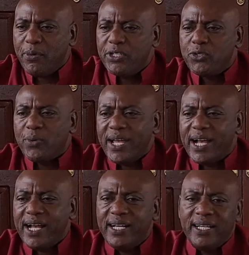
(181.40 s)
point
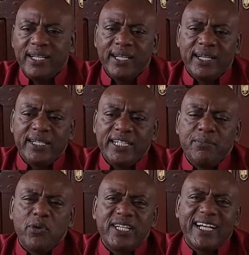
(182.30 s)
where
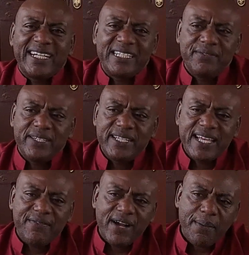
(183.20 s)
demonic
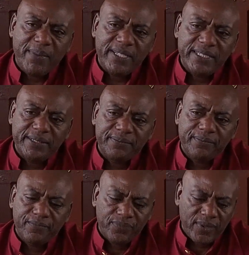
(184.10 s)
activities have happened.
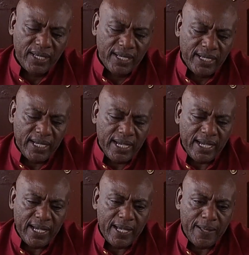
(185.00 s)

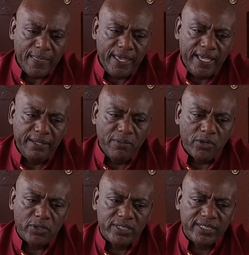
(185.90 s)
Uh, in
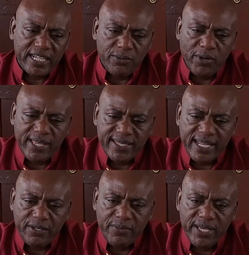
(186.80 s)
Moro Stadium, where the
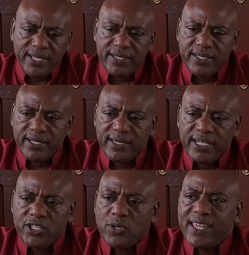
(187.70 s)
stadium is,
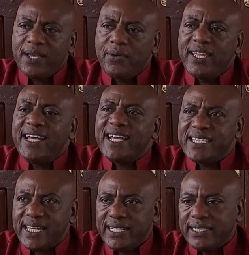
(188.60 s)
that is where they, they had
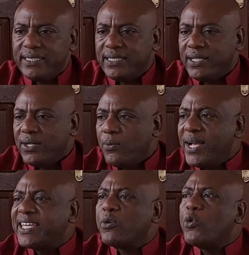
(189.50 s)
a jail
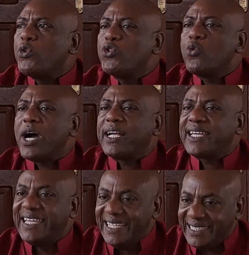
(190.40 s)
where Kikuyus were
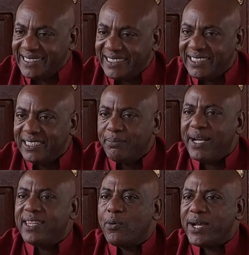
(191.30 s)
killed
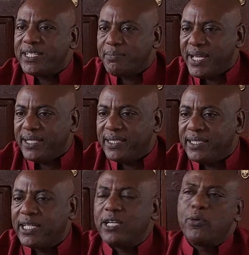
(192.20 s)
by the white men.
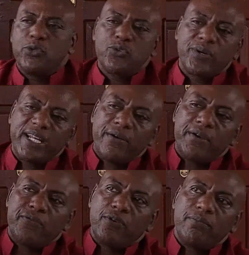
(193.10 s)
The Kikuyus ran
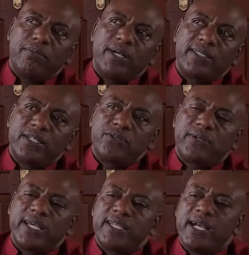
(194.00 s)
away from uh,
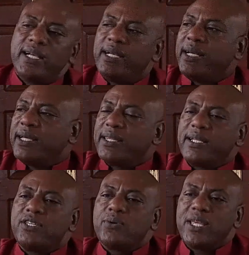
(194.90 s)
central Kenya.
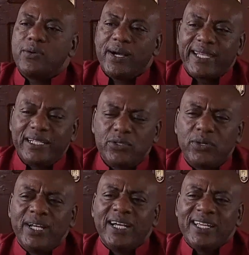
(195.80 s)
That is where they were killed.
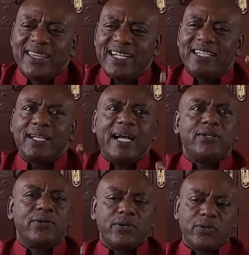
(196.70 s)
So that is,
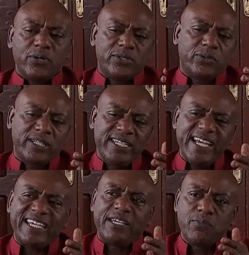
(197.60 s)
and uh, go to
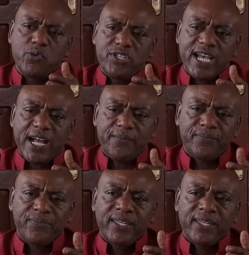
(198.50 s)
near Kibunja,